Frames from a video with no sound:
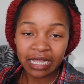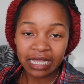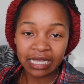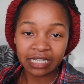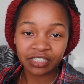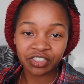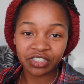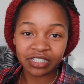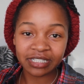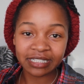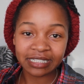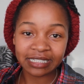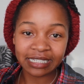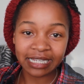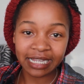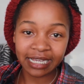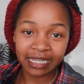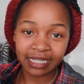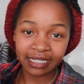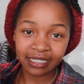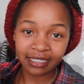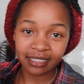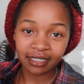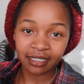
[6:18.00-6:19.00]
and just
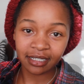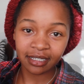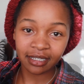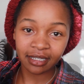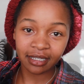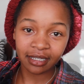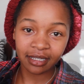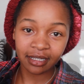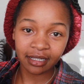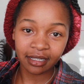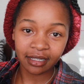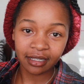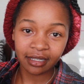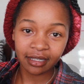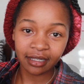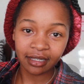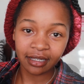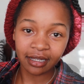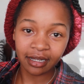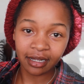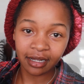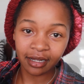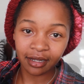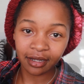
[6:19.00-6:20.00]
slide
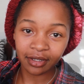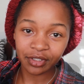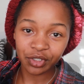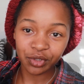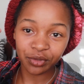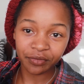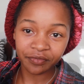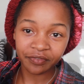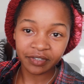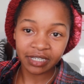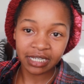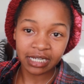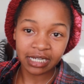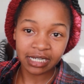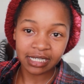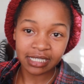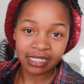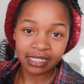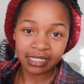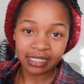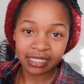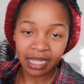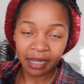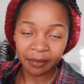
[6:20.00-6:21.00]
your
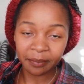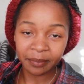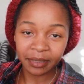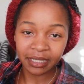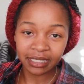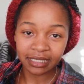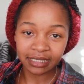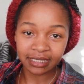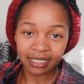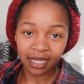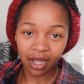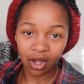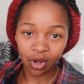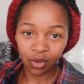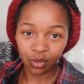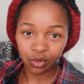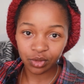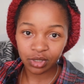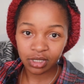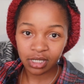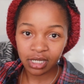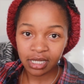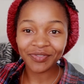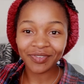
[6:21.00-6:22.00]
fingers up and
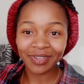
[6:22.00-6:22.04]
down.